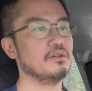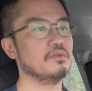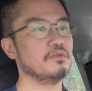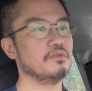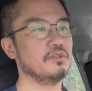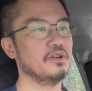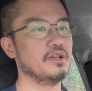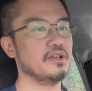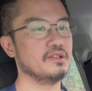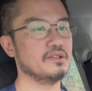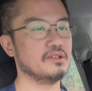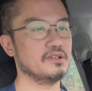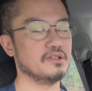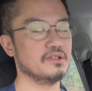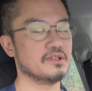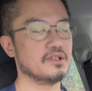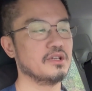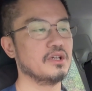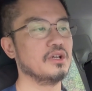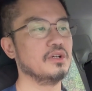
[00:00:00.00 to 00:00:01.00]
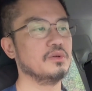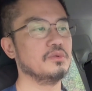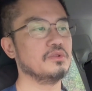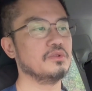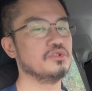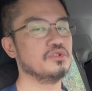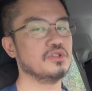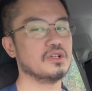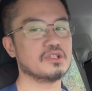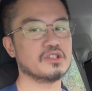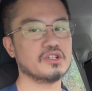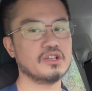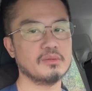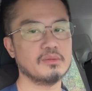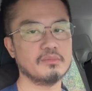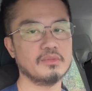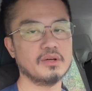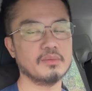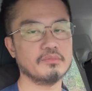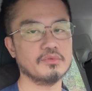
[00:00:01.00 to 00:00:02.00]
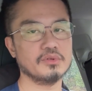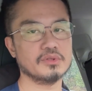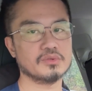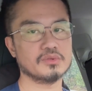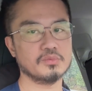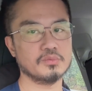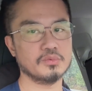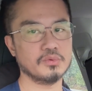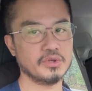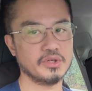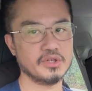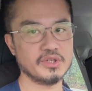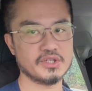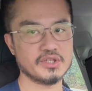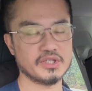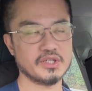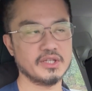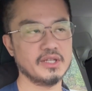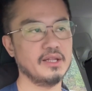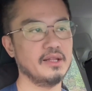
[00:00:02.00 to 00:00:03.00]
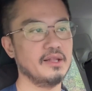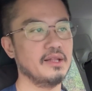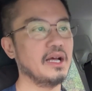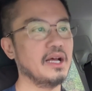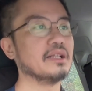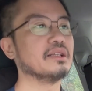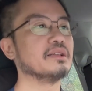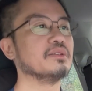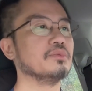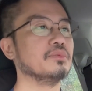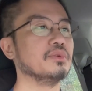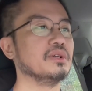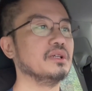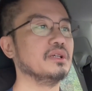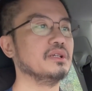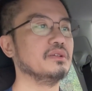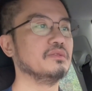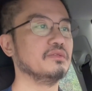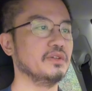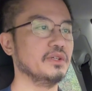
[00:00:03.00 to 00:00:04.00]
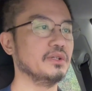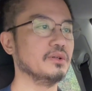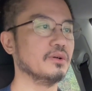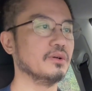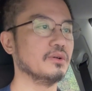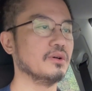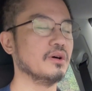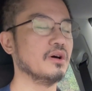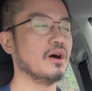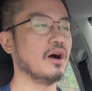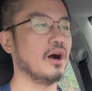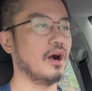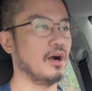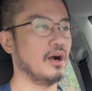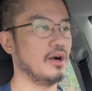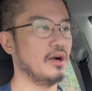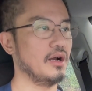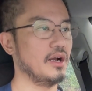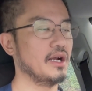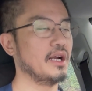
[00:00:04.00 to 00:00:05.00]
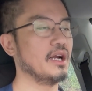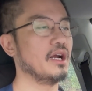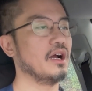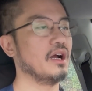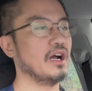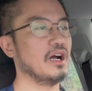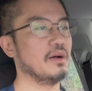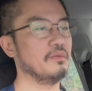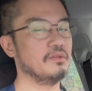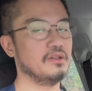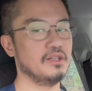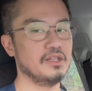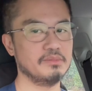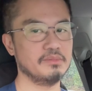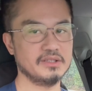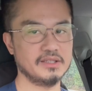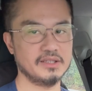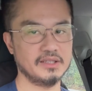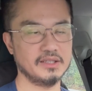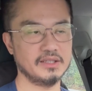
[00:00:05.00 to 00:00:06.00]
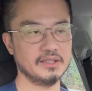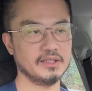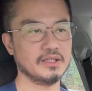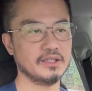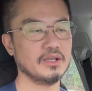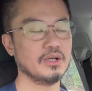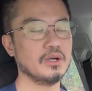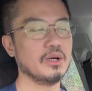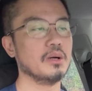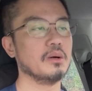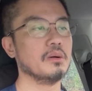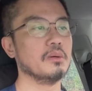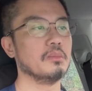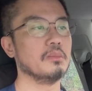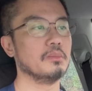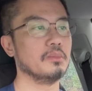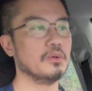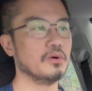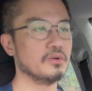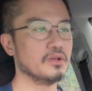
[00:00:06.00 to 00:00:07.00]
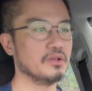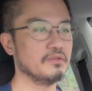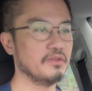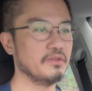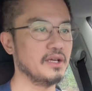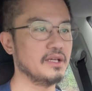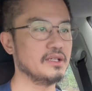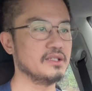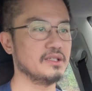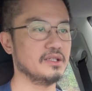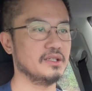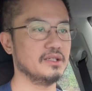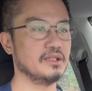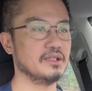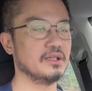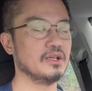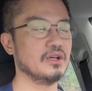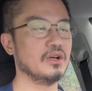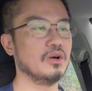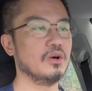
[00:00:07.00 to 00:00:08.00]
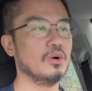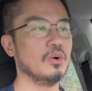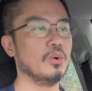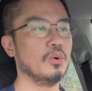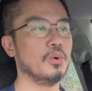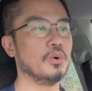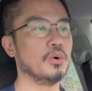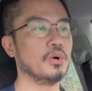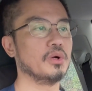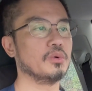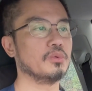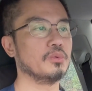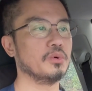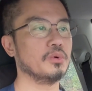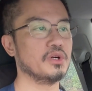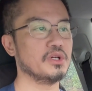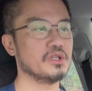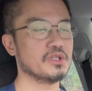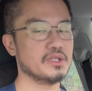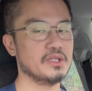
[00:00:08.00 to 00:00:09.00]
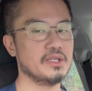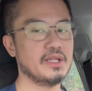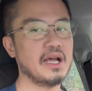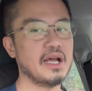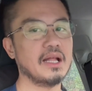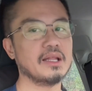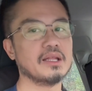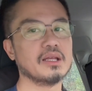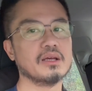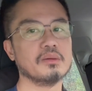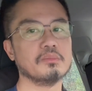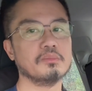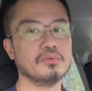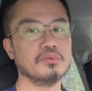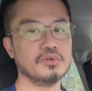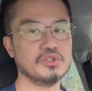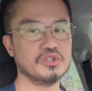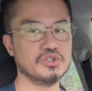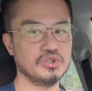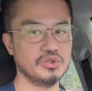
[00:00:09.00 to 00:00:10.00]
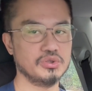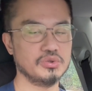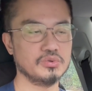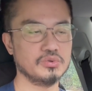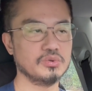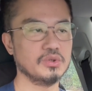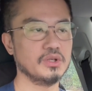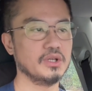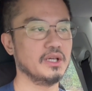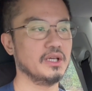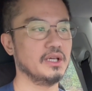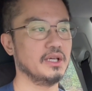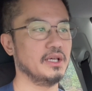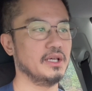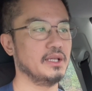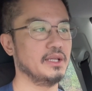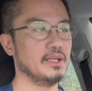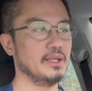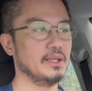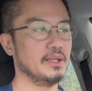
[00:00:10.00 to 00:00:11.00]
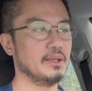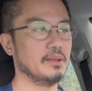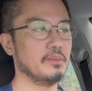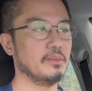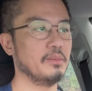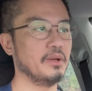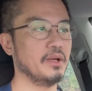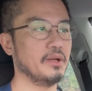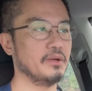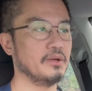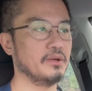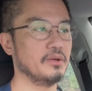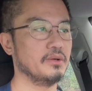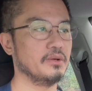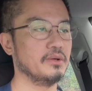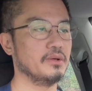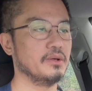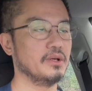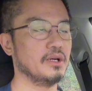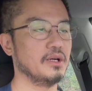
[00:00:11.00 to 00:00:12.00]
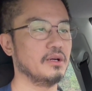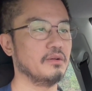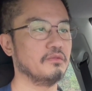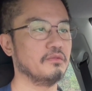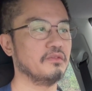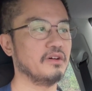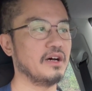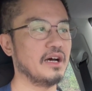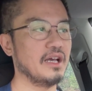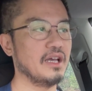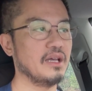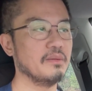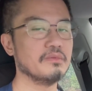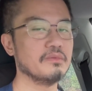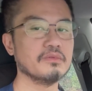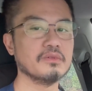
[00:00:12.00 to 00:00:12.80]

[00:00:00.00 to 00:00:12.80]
phrases, we just come up with words that we feel are uplifting, motivating, or words that put you in a better vibe,